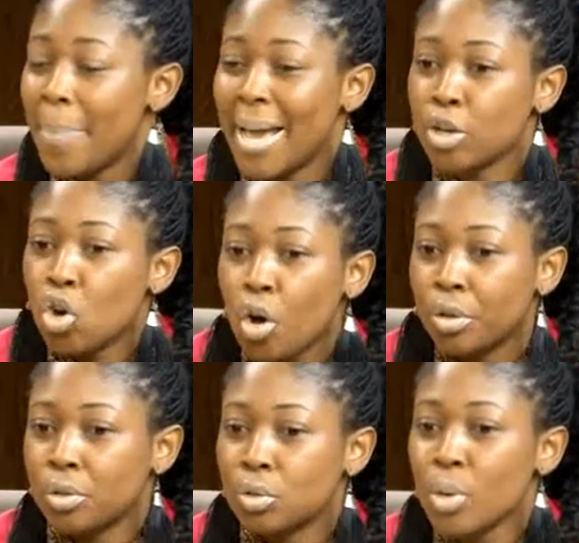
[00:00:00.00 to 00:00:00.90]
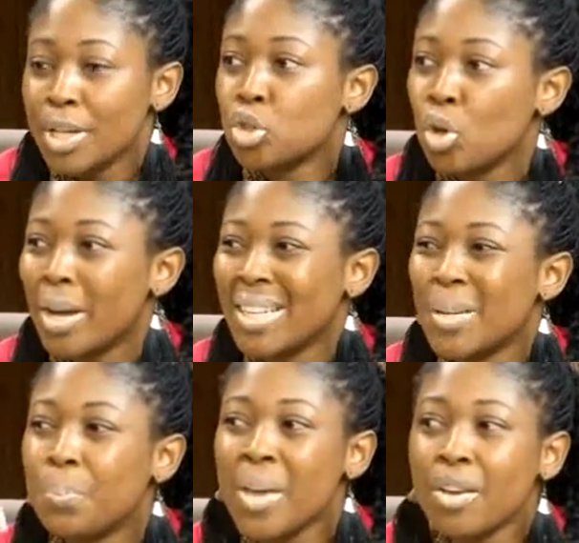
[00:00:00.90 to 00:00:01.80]
by god to enjoy the
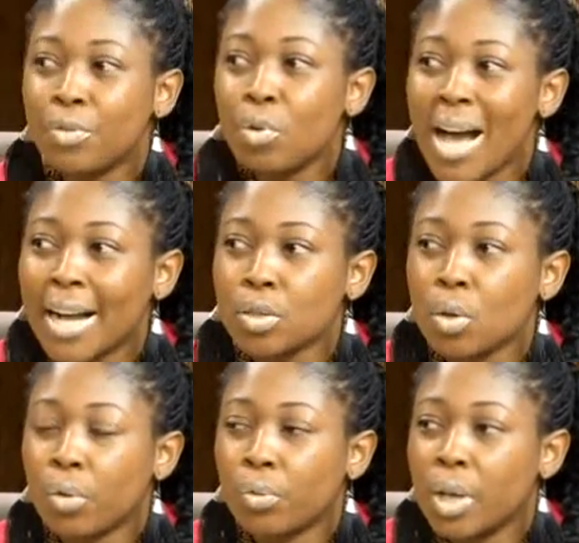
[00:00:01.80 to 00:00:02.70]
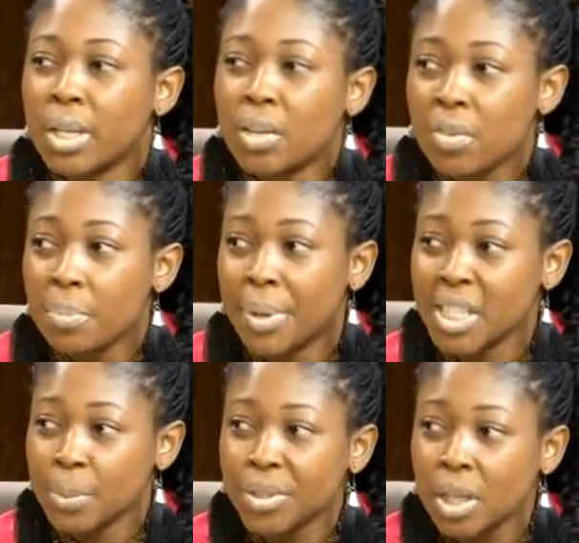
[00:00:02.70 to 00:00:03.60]
painful act of giving birth
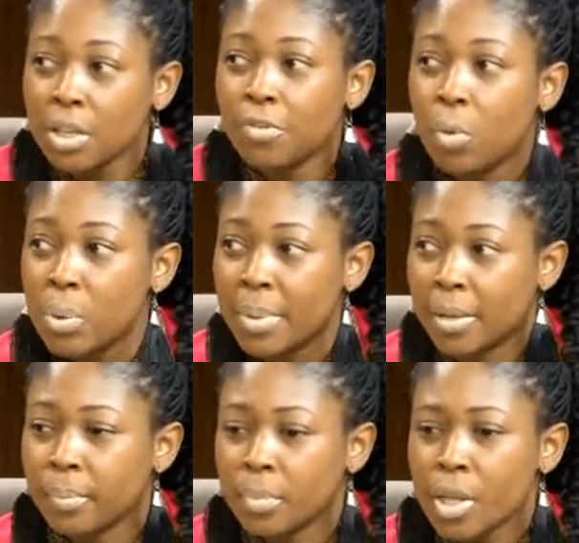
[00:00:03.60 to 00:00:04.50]
especially for women